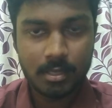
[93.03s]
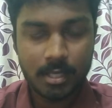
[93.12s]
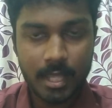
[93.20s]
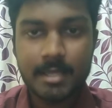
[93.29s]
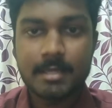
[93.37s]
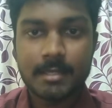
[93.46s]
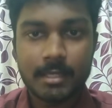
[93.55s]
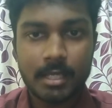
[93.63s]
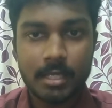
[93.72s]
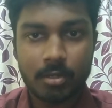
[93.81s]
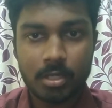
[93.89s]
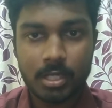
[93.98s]
Like I said,
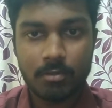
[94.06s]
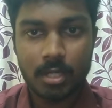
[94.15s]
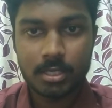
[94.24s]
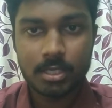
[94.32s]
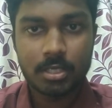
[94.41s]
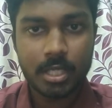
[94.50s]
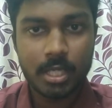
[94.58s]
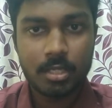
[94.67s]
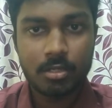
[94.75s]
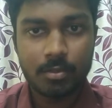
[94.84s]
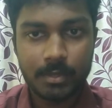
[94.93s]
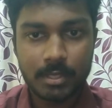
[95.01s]
I only wanted to get
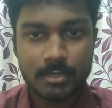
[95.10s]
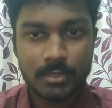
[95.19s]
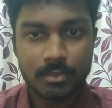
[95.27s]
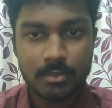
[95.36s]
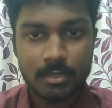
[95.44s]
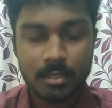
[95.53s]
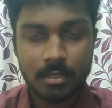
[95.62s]
into PSUs.